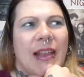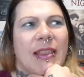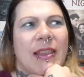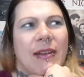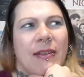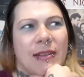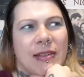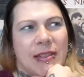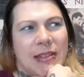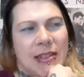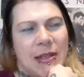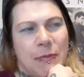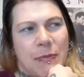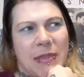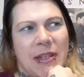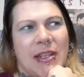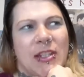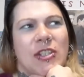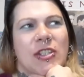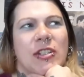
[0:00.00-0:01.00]
And there is a
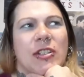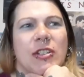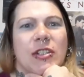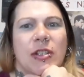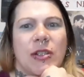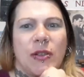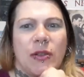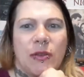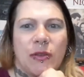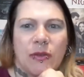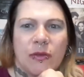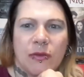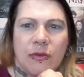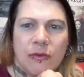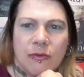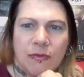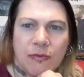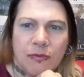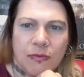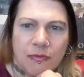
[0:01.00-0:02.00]
temptation to,
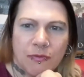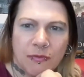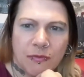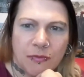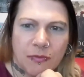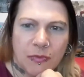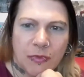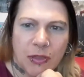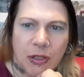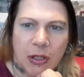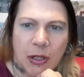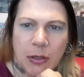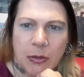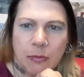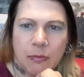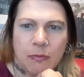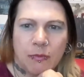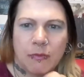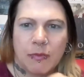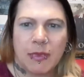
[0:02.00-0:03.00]

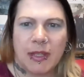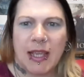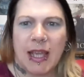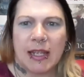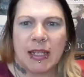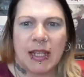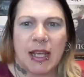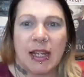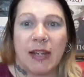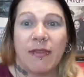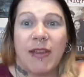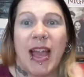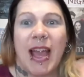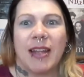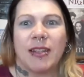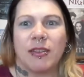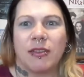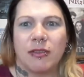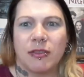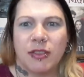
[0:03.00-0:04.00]
get kind of
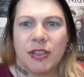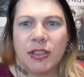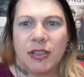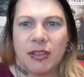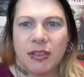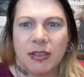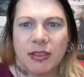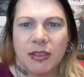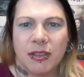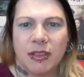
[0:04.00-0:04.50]
adult.